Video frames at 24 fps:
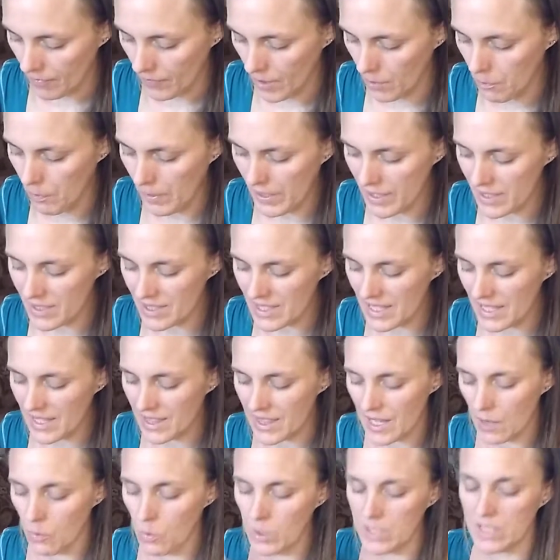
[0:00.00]
But it's like
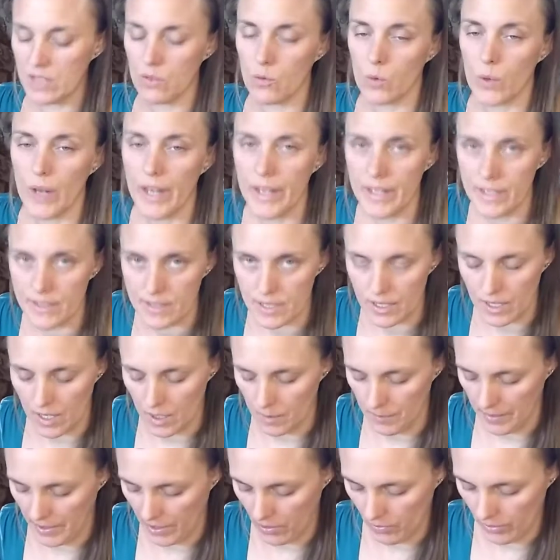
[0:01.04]
that wasn't ready to
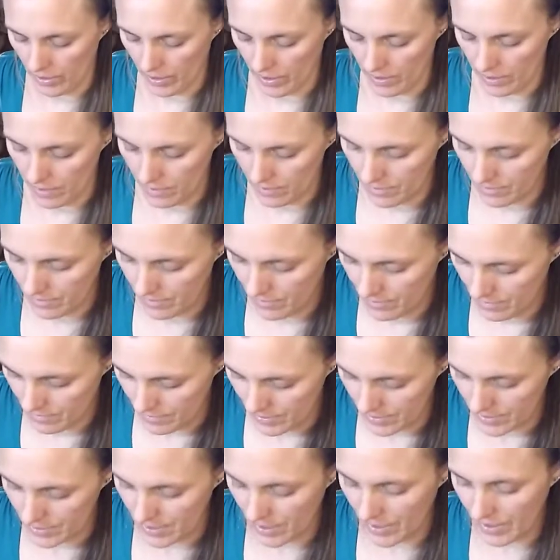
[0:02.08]
come out yet.
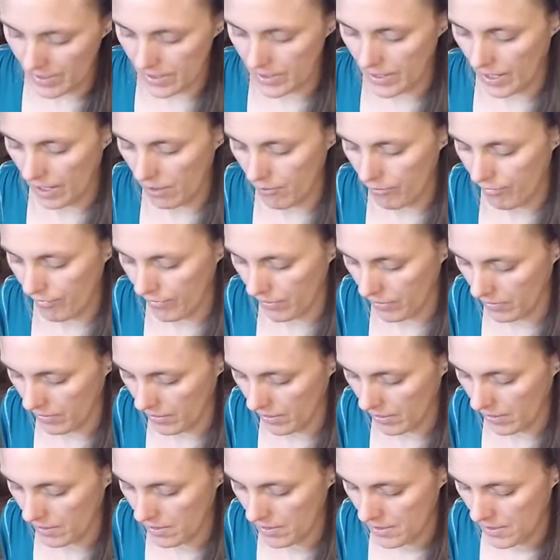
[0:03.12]
It's kind of that
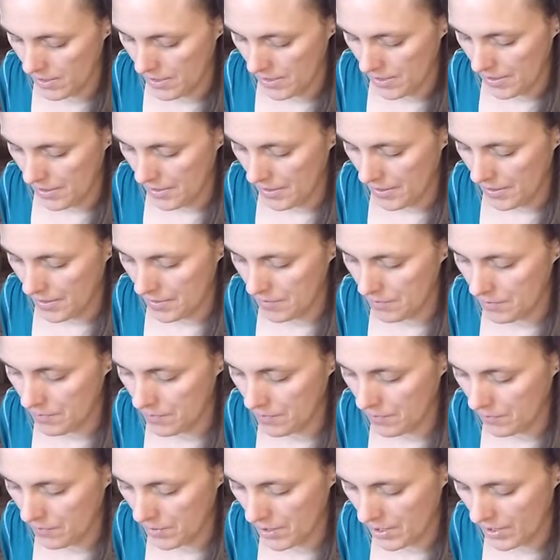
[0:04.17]
feeling,
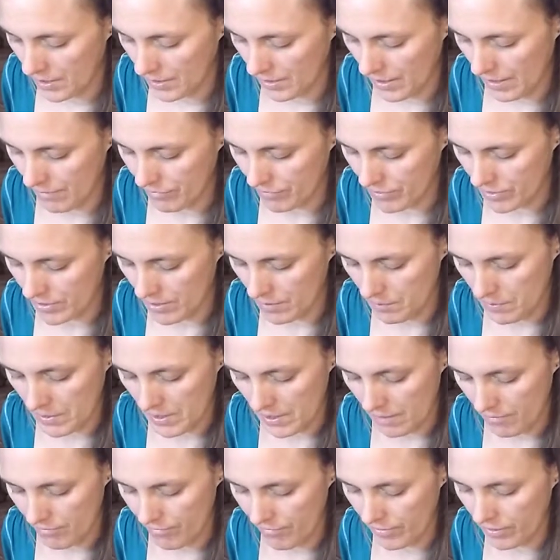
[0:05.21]
where it left
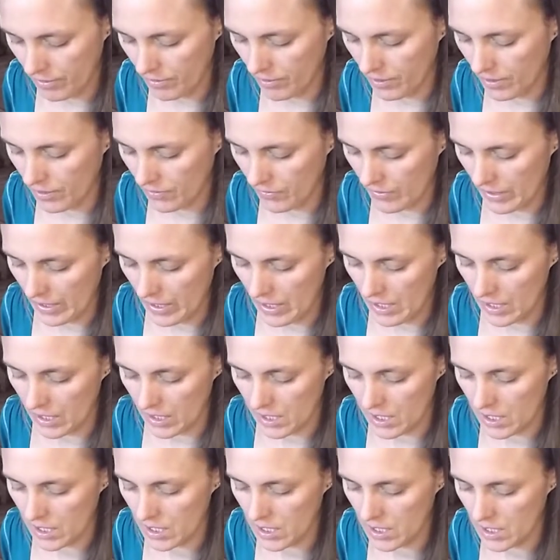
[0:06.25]
somebody feeling
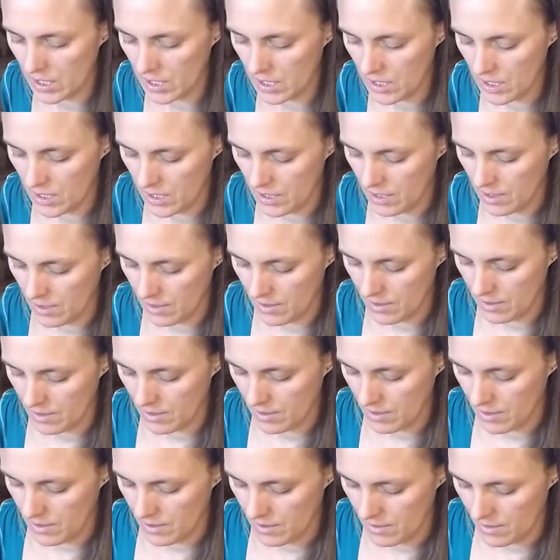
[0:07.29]
like
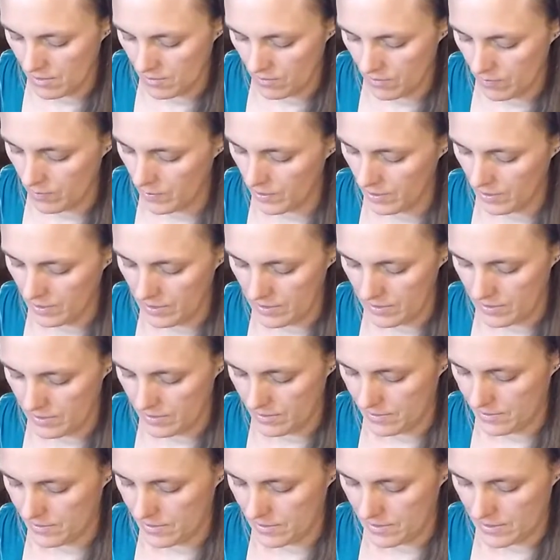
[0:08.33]
really
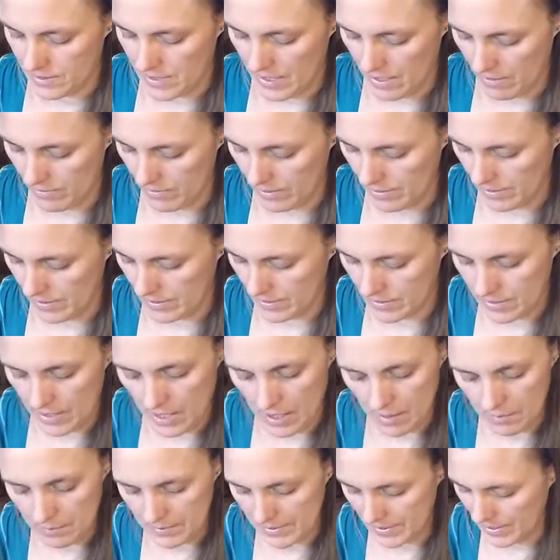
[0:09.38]
down in the
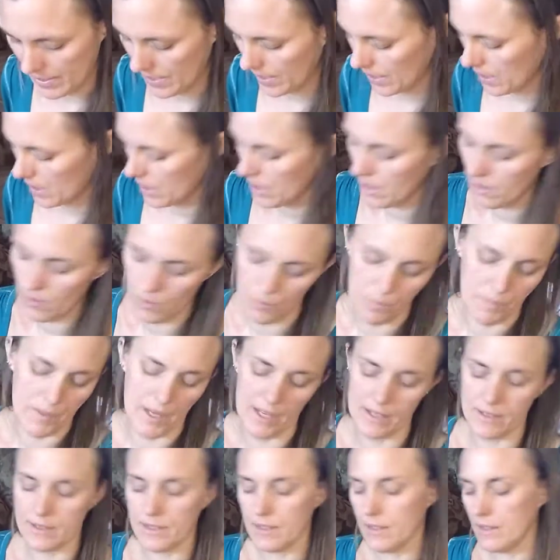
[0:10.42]
dumps, like, oh,
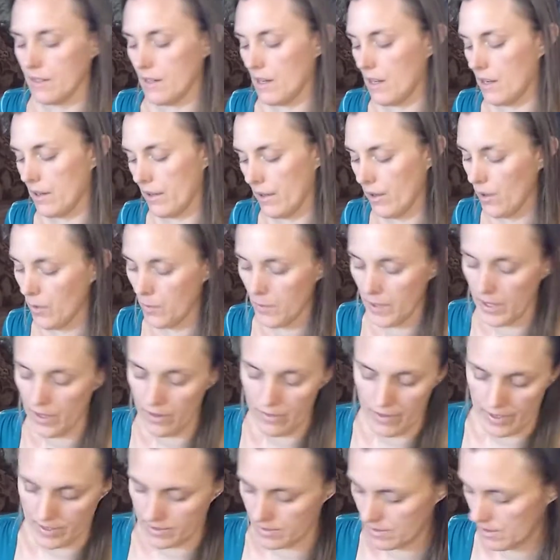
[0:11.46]
that did not go well.
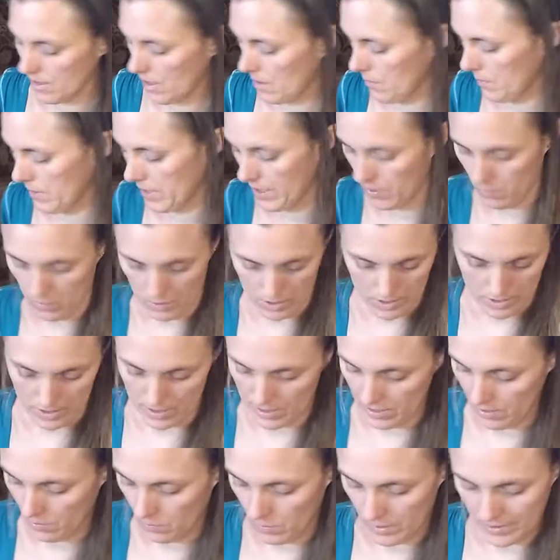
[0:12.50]
That's not what I wanted.
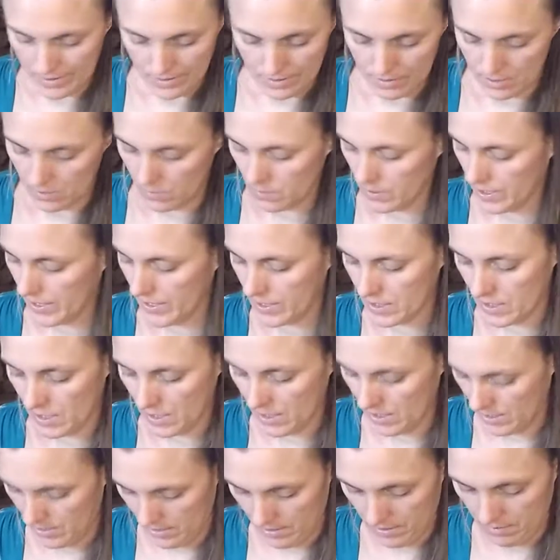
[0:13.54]
It wasn't the right
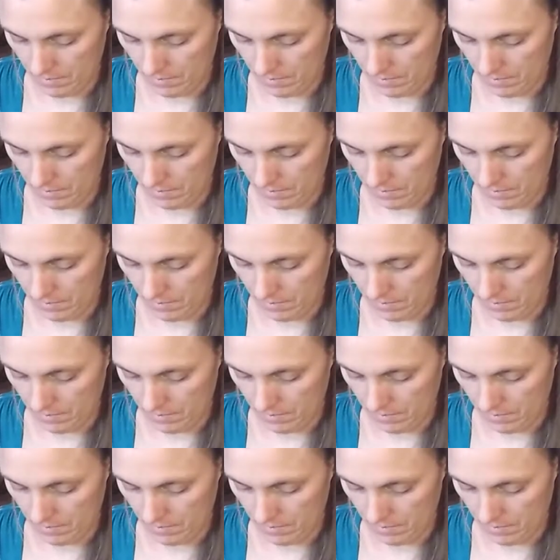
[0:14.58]
time.